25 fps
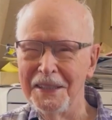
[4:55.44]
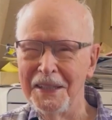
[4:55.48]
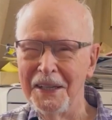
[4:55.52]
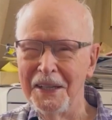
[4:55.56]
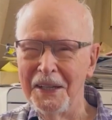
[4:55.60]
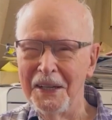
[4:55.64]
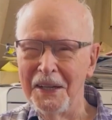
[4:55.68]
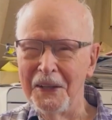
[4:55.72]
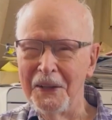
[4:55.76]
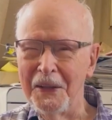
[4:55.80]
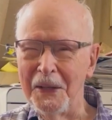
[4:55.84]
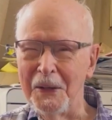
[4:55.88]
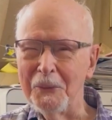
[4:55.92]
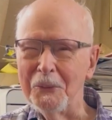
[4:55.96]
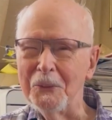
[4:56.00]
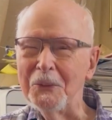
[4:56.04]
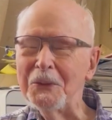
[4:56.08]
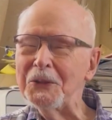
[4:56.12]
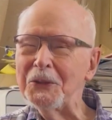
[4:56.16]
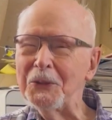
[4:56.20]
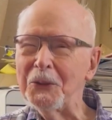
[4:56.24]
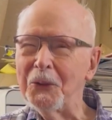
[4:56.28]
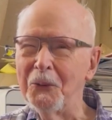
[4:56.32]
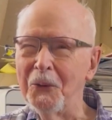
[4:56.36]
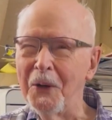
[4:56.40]
That was
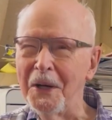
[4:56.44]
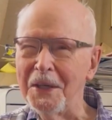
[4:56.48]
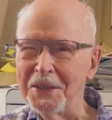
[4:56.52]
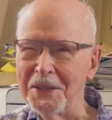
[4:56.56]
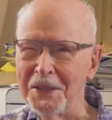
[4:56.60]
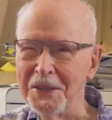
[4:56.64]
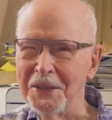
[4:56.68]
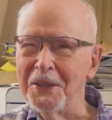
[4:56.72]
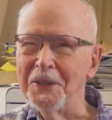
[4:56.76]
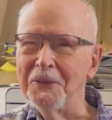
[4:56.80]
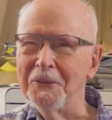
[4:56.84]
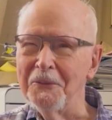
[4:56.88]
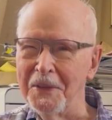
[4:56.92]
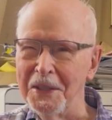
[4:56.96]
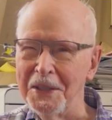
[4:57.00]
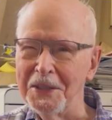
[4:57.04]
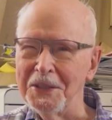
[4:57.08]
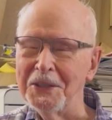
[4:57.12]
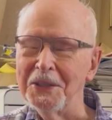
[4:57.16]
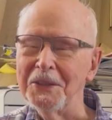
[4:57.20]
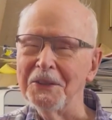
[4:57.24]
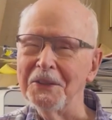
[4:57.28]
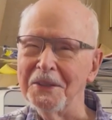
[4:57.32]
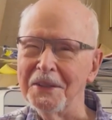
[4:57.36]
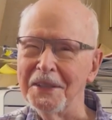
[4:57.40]
quite an
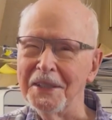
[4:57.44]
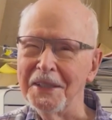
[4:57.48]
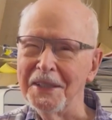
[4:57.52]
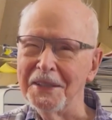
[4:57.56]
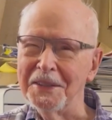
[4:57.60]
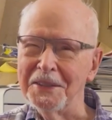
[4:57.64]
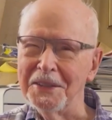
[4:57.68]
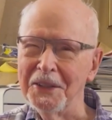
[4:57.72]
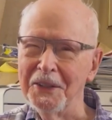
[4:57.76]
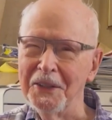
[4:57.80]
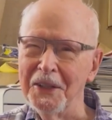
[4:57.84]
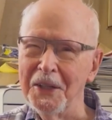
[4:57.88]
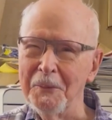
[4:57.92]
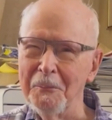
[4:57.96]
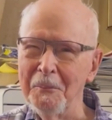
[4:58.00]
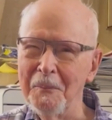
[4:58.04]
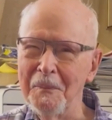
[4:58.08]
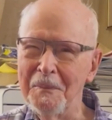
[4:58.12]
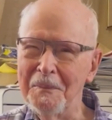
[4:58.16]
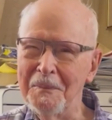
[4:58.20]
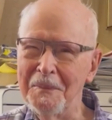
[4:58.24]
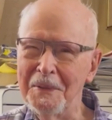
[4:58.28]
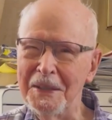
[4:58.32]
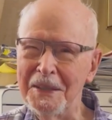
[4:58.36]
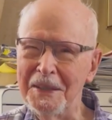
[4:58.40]
adventure at that time. So
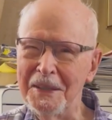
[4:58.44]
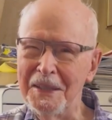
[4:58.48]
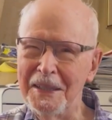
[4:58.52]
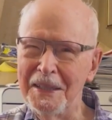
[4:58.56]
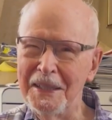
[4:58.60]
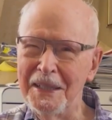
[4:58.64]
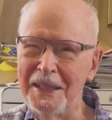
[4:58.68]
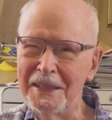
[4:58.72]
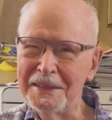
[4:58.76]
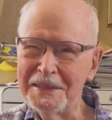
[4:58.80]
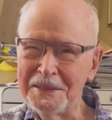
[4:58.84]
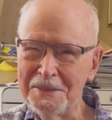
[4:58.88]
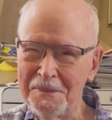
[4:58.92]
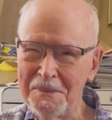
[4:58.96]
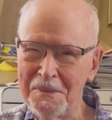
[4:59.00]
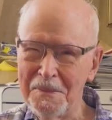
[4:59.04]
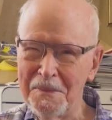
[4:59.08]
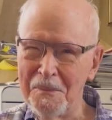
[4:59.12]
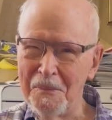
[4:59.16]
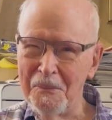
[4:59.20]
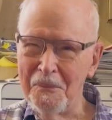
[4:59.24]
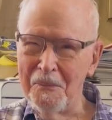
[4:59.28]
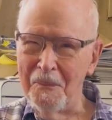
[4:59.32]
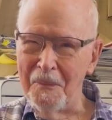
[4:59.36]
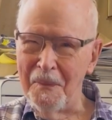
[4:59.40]
we're really talking
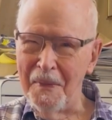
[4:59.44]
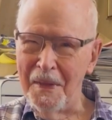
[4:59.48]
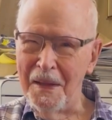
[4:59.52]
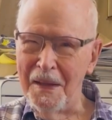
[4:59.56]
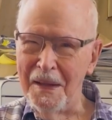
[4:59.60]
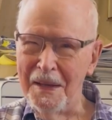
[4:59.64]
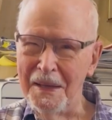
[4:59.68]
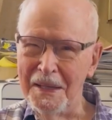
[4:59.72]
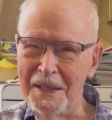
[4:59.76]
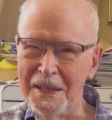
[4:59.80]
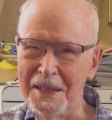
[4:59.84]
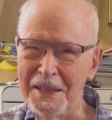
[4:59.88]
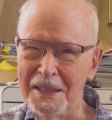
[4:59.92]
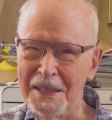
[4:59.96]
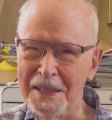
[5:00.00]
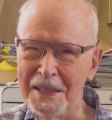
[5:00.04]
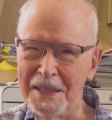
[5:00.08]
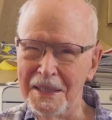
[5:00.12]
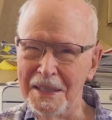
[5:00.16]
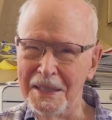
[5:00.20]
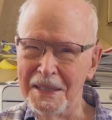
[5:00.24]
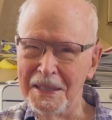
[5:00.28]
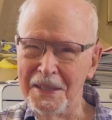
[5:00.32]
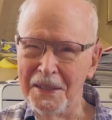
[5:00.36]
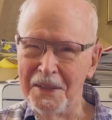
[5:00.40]
about.
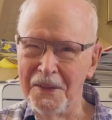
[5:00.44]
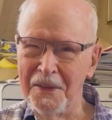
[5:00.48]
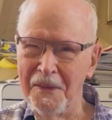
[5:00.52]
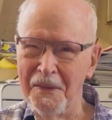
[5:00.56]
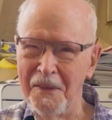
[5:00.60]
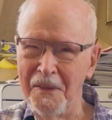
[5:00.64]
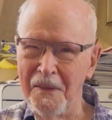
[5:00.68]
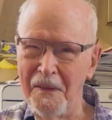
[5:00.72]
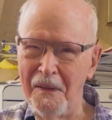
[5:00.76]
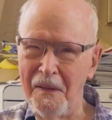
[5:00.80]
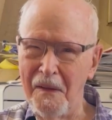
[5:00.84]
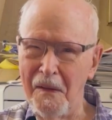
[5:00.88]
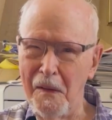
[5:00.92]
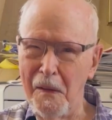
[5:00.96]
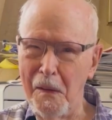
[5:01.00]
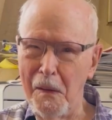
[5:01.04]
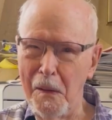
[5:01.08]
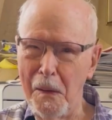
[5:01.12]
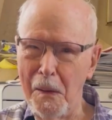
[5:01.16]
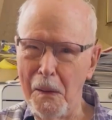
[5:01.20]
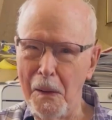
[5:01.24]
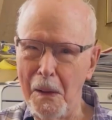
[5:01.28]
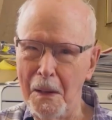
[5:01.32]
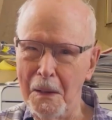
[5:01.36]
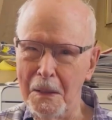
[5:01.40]
I did
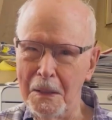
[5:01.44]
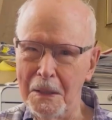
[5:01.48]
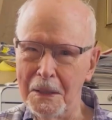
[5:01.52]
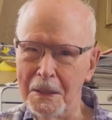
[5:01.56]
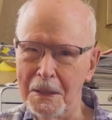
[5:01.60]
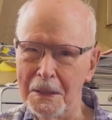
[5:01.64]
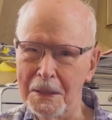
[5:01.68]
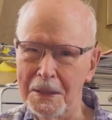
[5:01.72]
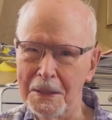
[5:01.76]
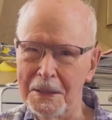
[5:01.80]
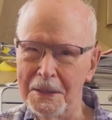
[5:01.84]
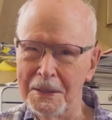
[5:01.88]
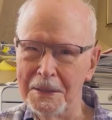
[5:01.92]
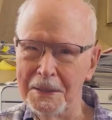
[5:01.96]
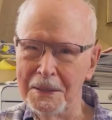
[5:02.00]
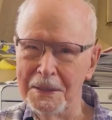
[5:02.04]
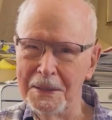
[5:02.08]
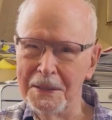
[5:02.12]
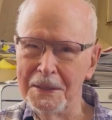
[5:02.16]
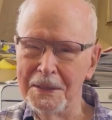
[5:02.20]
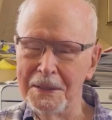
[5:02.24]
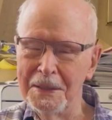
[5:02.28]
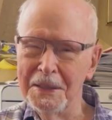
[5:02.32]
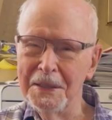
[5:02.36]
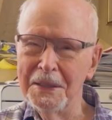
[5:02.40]
read somewhere
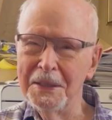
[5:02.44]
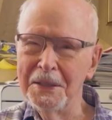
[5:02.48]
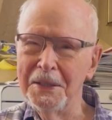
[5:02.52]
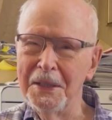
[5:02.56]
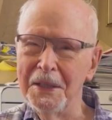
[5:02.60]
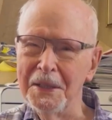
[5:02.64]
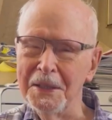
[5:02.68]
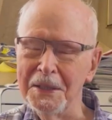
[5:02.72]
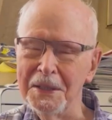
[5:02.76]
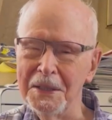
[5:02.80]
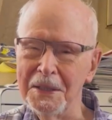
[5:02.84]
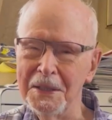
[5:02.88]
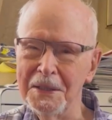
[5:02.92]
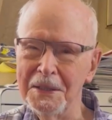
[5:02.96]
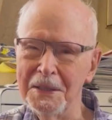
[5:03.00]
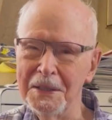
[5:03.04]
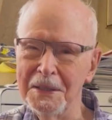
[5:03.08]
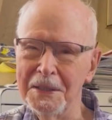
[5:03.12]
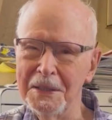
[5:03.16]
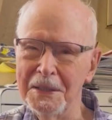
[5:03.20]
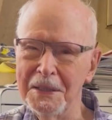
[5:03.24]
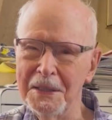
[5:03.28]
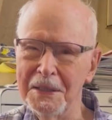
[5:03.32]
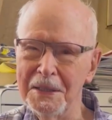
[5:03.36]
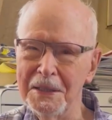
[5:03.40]
that you married in
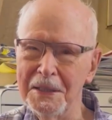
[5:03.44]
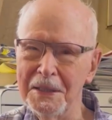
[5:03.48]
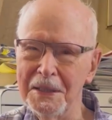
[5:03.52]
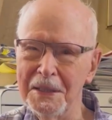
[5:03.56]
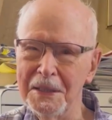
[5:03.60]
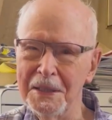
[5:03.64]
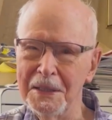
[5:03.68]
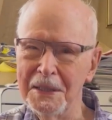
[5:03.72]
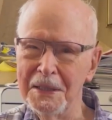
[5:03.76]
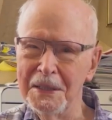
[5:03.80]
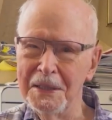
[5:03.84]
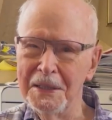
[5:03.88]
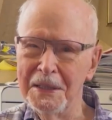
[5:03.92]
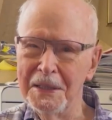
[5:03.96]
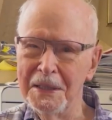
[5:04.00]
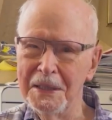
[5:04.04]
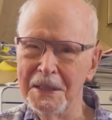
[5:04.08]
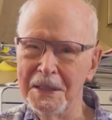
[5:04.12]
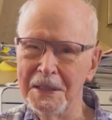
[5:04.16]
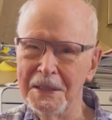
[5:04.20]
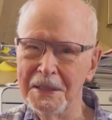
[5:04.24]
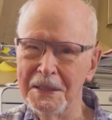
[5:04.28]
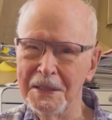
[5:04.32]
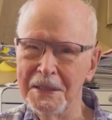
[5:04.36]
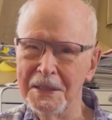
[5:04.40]

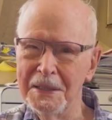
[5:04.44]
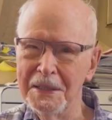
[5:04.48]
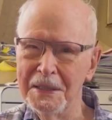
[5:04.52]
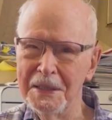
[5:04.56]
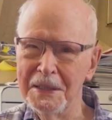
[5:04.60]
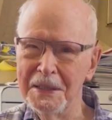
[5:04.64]
1946.